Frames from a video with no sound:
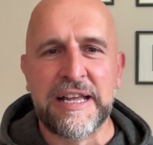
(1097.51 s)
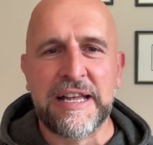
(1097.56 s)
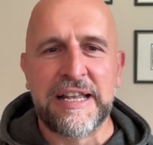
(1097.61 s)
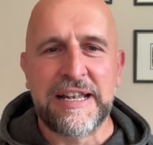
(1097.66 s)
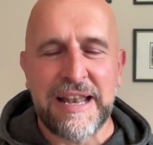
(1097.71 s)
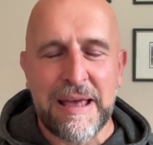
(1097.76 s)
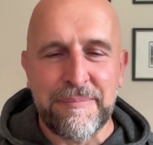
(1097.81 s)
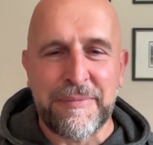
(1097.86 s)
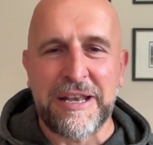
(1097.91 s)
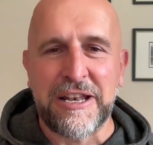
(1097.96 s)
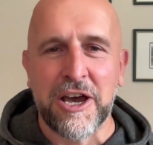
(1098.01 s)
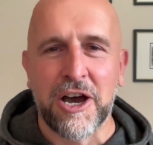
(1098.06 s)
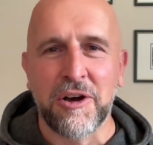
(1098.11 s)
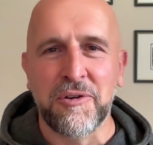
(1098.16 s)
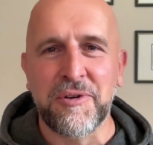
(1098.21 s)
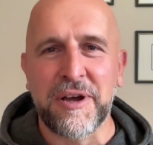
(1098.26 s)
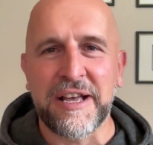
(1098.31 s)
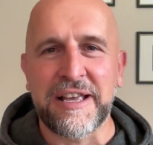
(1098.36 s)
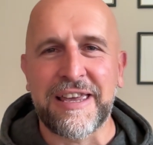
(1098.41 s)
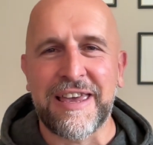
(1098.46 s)
Let me
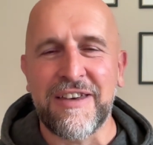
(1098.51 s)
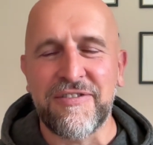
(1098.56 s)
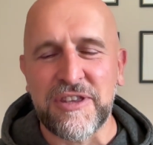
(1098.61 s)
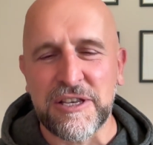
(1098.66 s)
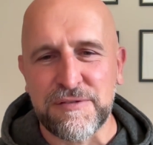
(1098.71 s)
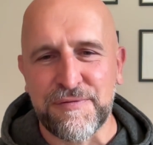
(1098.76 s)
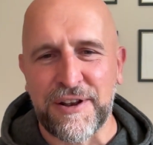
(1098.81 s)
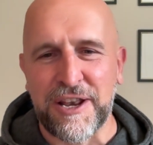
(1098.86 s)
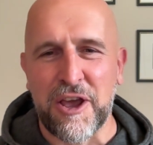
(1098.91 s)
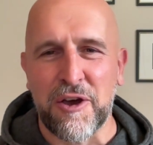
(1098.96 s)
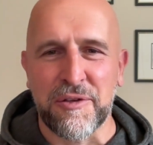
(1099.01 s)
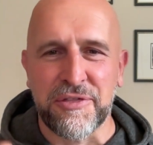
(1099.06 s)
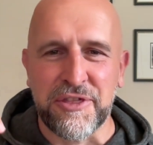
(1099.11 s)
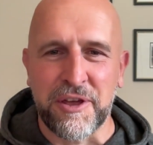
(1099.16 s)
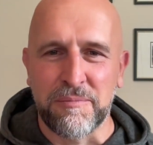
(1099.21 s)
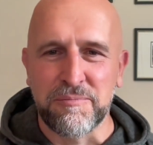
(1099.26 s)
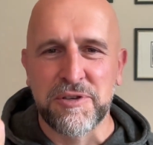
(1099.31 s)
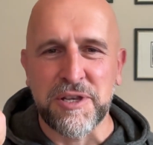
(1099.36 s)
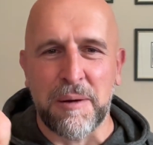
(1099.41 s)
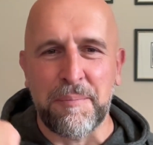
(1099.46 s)
know. Give this video a
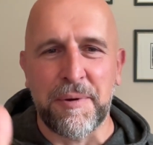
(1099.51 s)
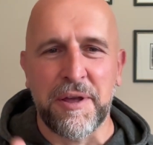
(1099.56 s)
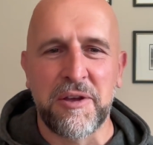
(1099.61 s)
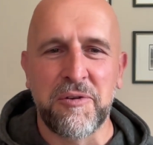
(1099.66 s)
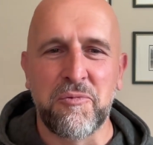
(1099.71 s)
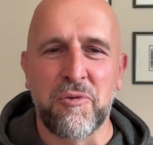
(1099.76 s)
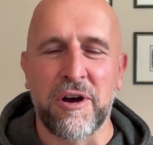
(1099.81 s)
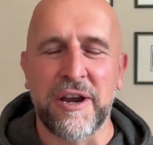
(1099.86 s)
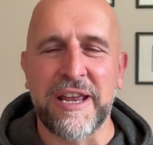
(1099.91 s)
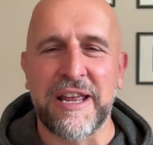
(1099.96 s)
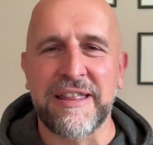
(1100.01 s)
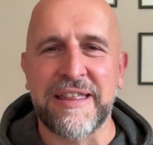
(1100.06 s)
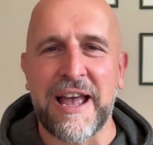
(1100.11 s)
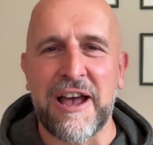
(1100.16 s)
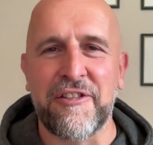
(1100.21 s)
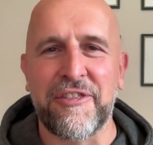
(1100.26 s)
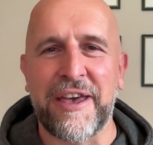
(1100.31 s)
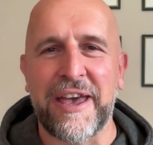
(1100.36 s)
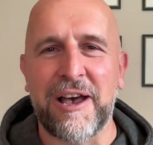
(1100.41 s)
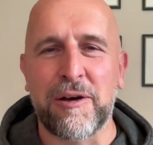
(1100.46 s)
thumbs up while you're
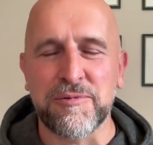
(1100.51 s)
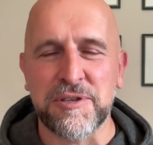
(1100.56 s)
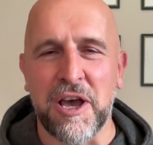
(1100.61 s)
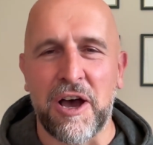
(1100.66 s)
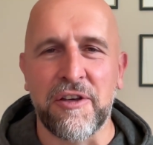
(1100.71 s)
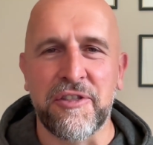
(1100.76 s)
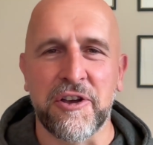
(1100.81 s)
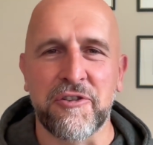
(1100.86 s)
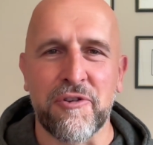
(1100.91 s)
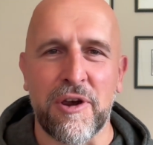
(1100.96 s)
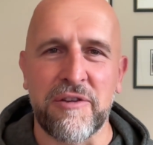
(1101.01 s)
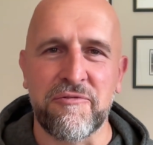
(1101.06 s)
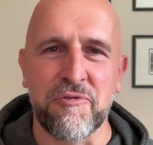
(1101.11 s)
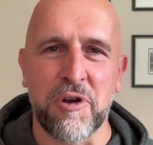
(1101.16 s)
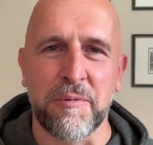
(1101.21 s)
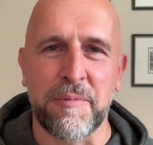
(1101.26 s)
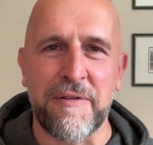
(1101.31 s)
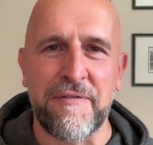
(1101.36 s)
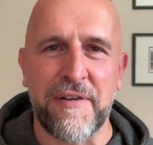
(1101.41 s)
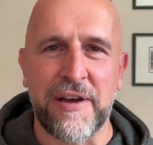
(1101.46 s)
down there. It helps other great
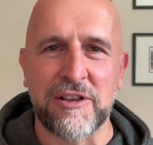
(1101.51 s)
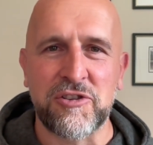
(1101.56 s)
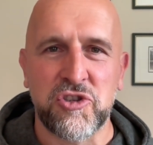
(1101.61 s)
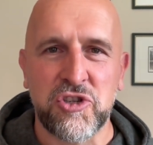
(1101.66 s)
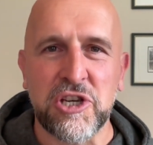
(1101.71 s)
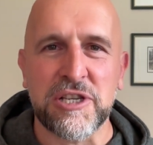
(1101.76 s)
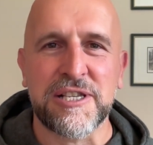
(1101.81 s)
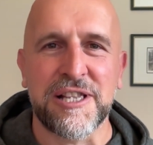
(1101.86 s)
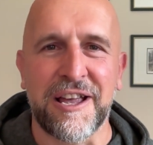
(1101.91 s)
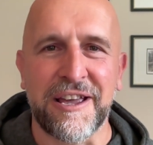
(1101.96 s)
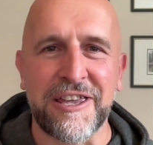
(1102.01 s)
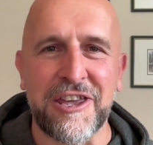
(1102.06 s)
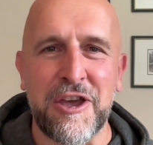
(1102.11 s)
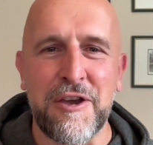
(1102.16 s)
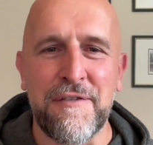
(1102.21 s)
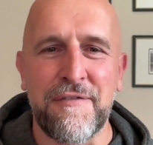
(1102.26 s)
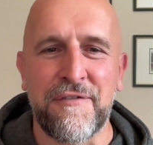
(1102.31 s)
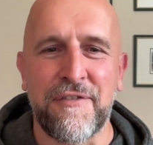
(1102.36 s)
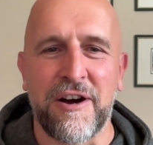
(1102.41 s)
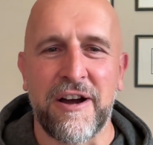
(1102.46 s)
rugby fans just like you
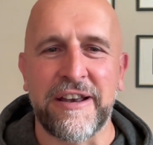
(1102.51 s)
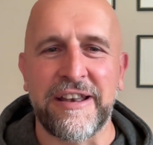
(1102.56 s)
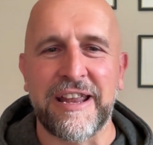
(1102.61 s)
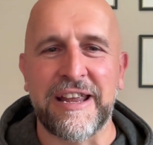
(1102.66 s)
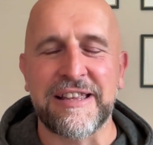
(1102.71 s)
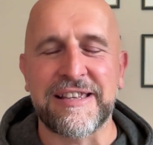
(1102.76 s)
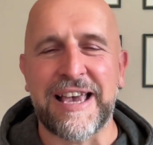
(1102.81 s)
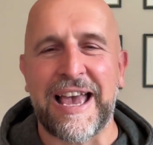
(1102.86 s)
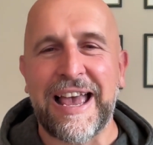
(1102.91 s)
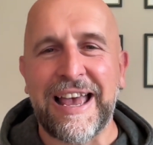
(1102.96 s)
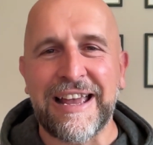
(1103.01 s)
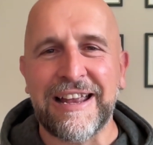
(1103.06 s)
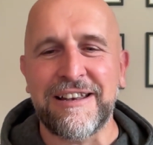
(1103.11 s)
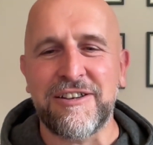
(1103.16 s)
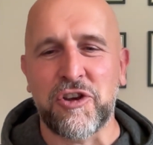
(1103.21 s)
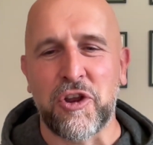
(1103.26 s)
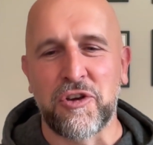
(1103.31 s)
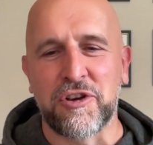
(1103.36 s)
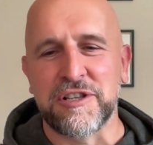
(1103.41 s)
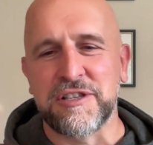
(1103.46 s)
find it, and
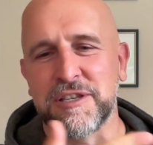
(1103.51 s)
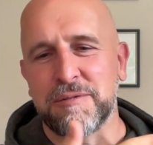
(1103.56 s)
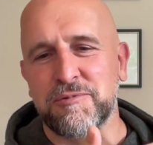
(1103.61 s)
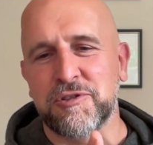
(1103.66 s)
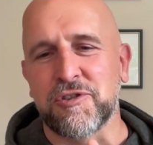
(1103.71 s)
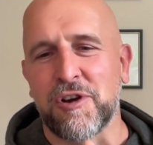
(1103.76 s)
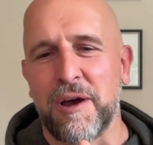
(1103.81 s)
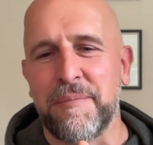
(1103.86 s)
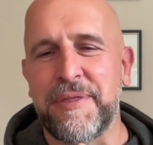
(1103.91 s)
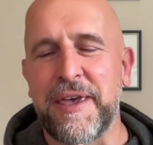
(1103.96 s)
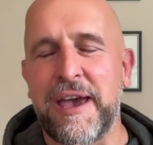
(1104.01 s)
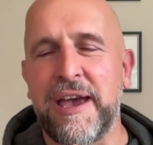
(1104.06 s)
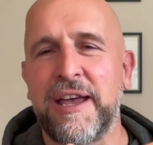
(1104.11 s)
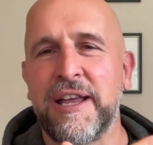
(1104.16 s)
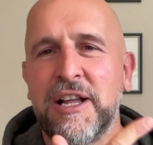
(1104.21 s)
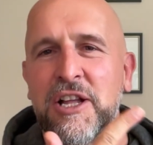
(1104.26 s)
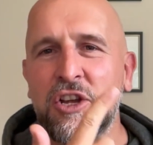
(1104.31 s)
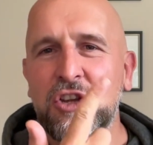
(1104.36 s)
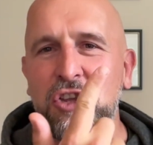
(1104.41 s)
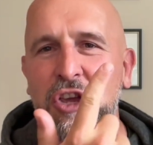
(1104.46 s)
you can subscribe there.
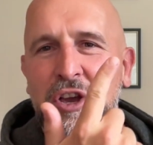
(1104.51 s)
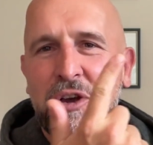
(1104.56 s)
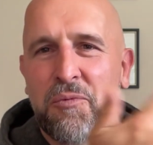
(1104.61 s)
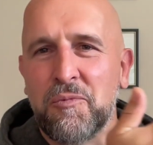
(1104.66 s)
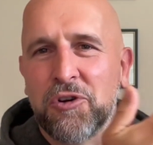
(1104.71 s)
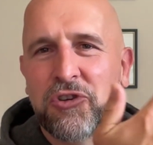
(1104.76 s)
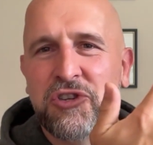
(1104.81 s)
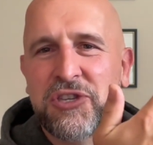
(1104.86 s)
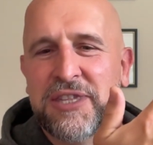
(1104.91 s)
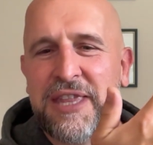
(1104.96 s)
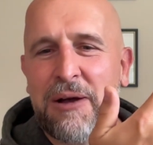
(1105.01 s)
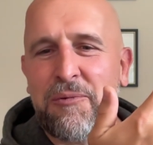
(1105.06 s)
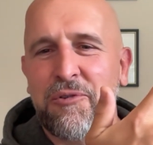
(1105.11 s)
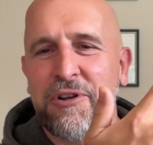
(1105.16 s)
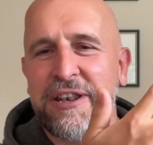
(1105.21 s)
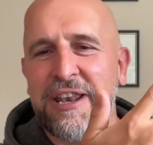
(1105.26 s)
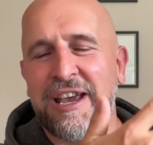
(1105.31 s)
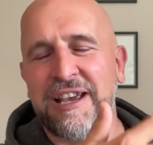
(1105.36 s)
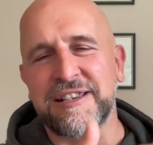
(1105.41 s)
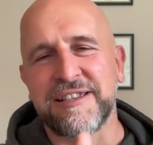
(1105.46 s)
You can watch that one
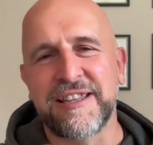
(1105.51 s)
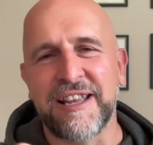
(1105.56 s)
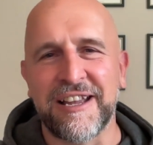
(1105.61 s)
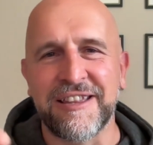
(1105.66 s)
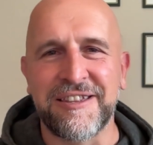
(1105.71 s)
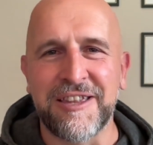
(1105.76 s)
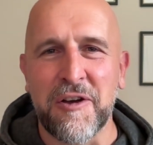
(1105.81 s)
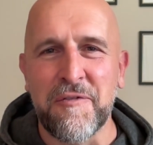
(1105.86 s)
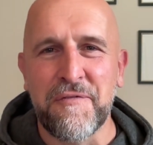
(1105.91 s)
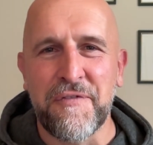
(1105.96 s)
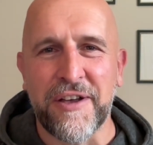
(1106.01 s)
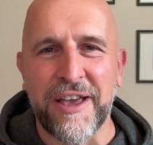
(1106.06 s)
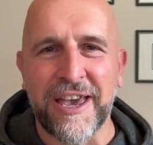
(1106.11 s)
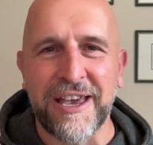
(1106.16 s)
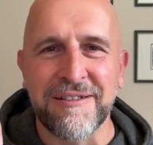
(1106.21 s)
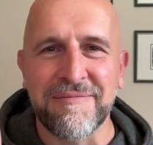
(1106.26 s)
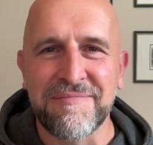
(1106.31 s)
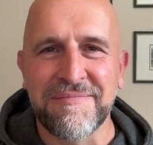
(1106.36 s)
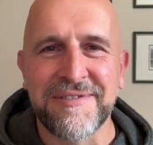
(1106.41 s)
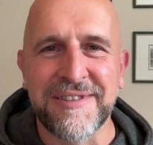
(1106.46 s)
next, and don't
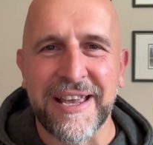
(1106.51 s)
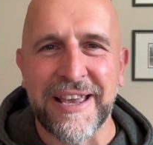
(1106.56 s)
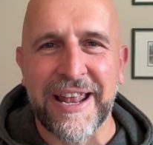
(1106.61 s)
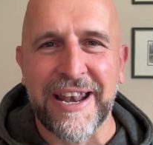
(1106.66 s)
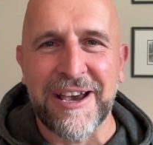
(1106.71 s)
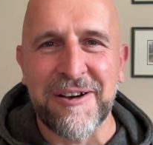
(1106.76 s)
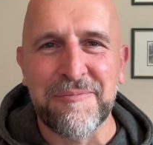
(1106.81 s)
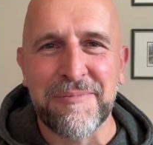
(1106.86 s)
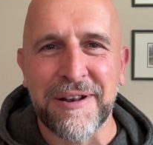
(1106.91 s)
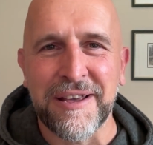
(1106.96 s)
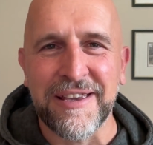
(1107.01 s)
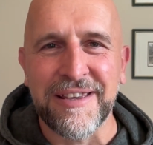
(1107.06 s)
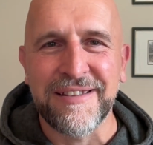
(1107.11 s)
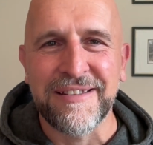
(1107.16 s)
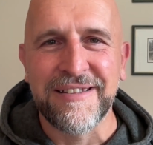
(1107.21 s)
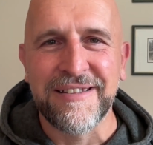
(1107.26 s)
forget to get out and play.